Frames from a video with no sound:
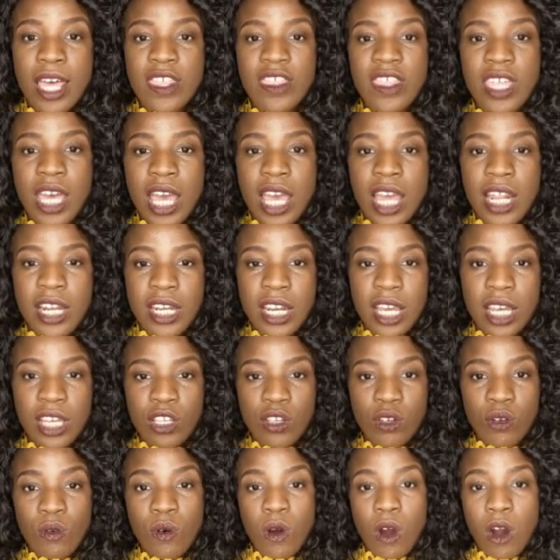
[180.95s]
then
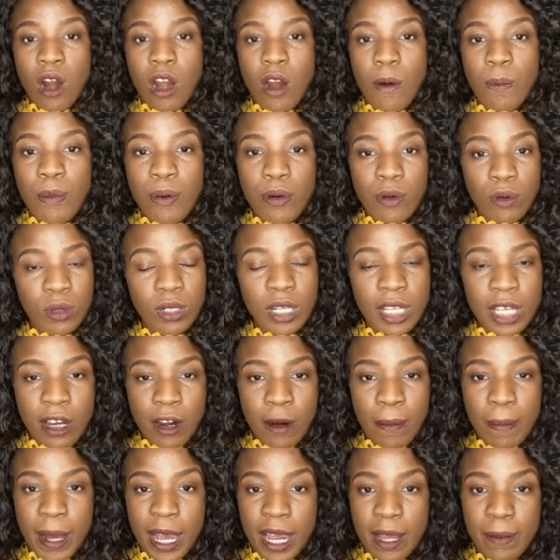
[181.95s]
you are pulling
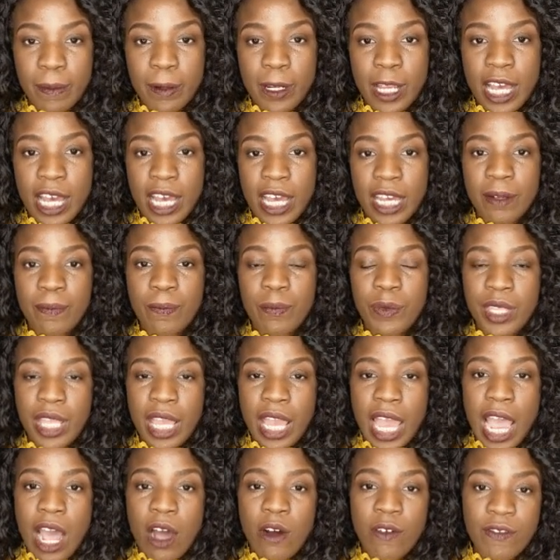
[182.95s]
your pipeline
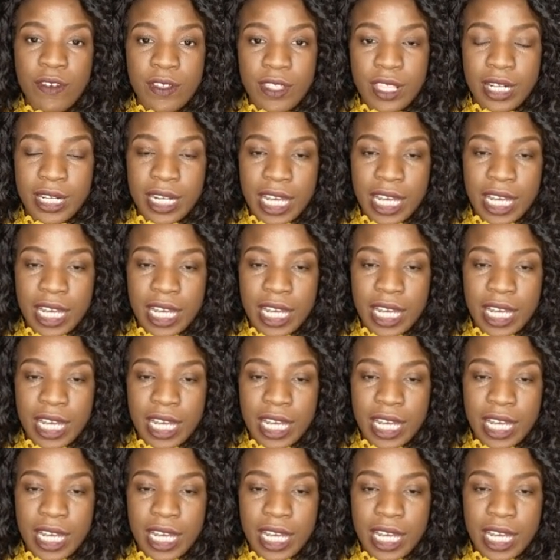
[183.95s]
out for the